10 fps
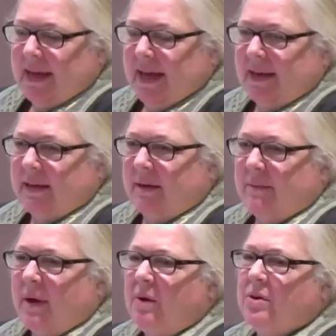And,
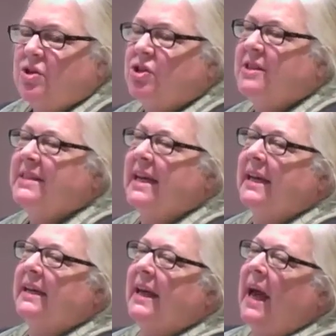you shouldn't take
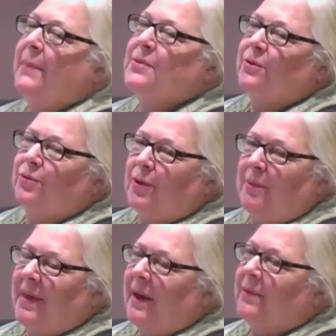it in capsule
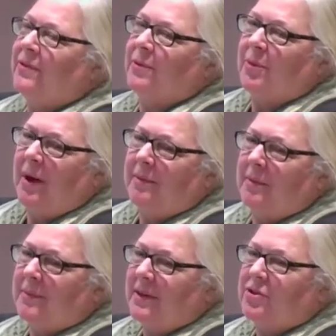form. That was your
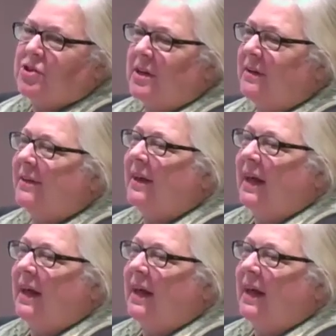problem. You should